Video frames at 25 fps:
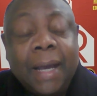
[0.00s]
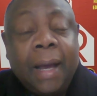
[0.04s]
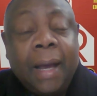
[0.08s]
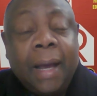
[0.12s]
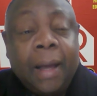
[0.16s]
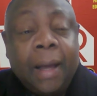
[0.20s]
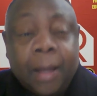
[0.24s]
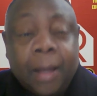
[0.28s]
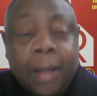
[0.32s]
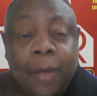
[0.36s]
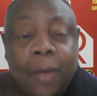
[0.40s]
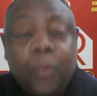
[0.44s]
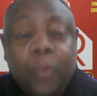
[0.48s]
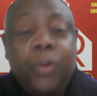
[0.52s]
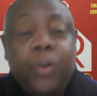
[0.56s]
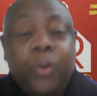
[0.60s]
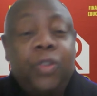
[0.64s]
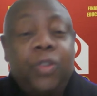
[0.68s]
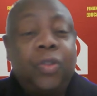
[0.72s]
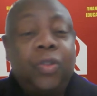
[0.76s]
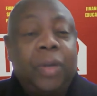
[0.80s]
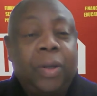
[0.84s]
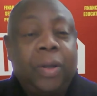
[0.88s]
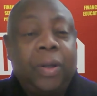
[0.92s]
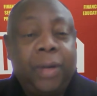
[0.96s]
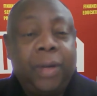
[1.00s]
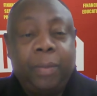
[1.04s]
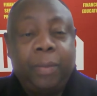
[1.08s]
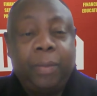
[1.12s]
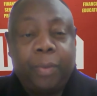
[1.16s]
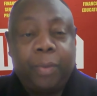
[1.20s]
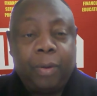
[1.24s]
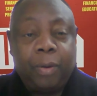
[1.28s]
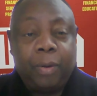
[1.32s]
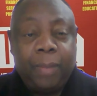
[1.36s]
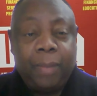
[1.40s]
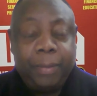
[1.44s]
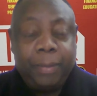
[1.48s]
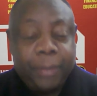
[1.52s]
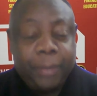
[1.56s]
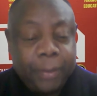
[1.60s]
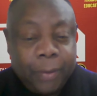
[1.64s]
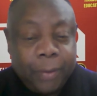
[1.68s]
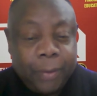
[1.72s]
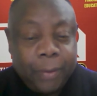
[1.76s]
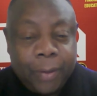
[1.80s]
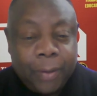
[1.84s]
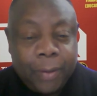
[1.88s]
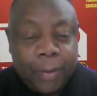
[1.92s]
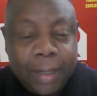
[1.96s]
are, we'll sort out the problems.
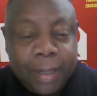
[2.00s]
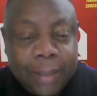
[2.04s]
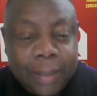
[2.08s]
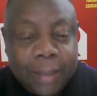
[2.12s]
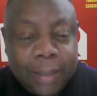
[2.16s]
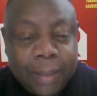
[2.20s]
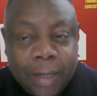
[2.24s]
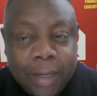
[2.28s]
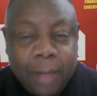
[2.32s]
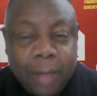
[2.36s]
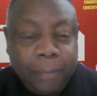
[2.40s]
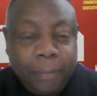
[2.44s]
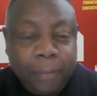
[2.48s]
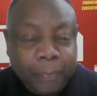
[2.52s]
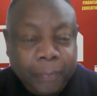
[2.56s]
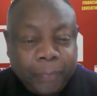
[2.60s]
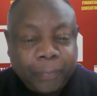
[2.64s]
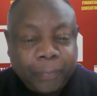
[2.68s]
All right, Saddam?